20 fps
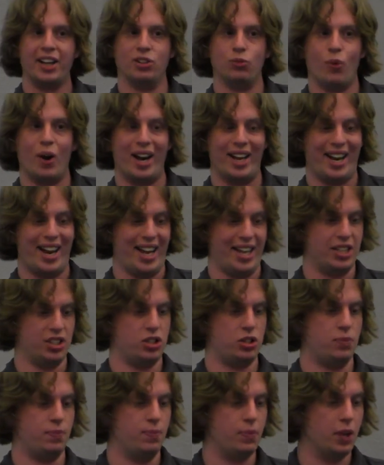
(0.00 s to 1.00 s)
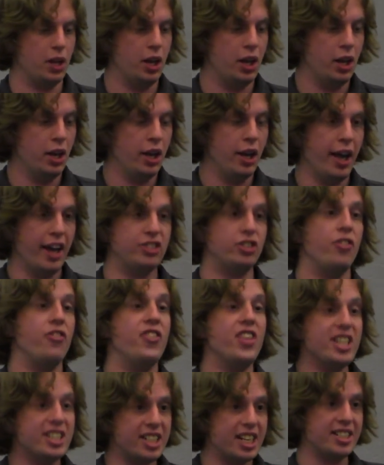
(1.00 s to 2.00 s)
what it is. And so
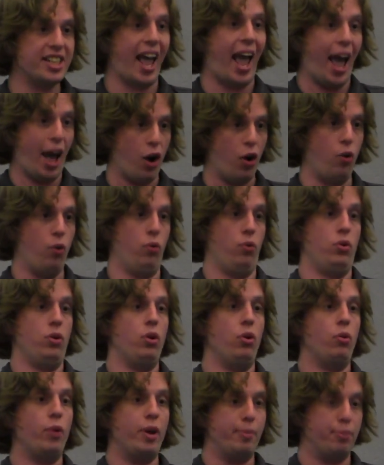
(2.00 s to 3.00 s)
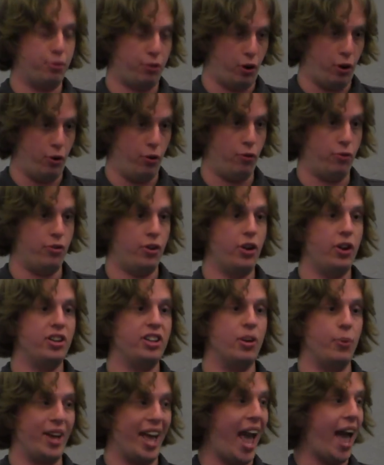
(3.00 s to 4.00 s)
this is how we prove
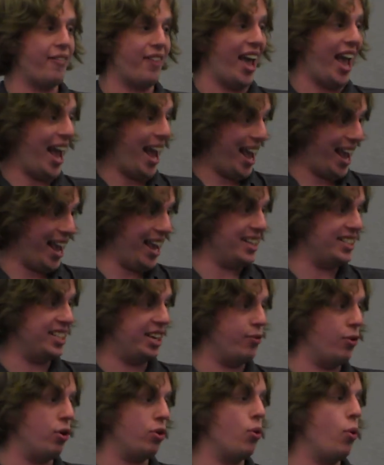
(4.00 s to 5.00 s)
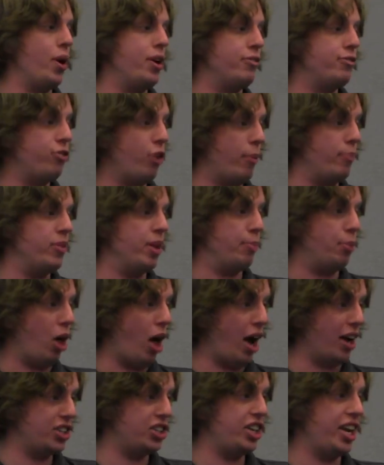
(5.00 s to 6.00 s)
that we have a zero coin from the
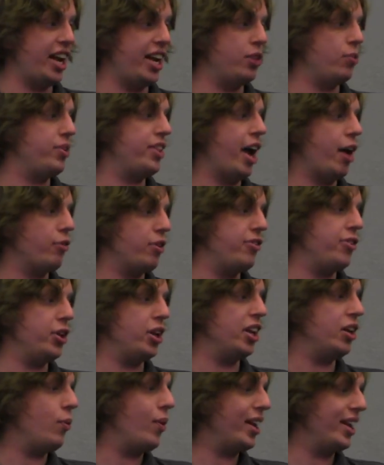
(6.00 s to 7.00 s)
blockchain without revealing what it